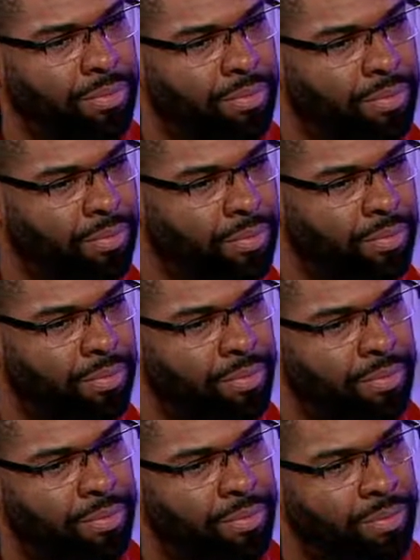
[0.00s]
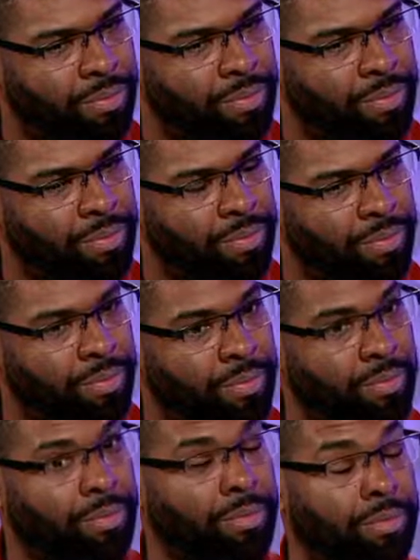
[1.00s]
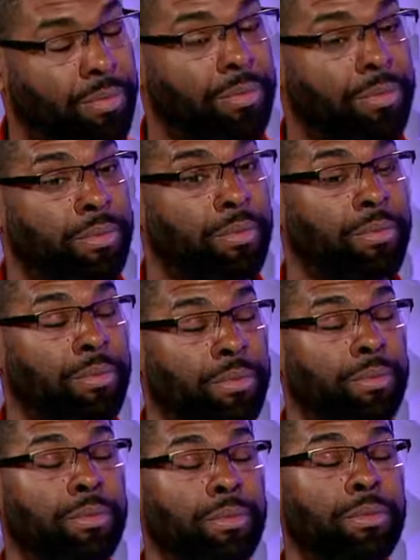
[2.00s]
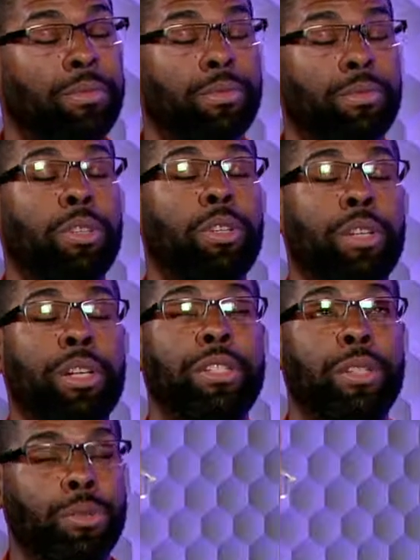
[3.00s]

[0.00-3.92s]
Okay. So we got a bunch of a bunch of warnings Crazy here.